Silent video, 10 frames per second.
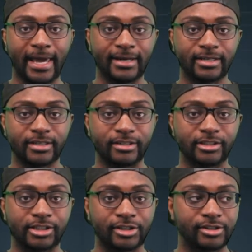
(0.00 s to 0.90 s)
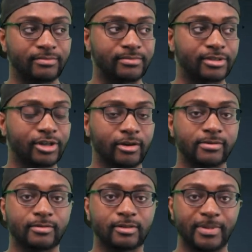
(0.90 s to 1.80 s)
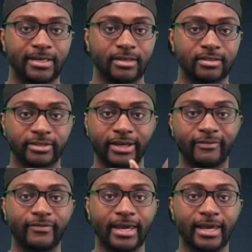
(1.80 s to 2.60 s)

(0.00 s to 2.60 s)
and just start speaking love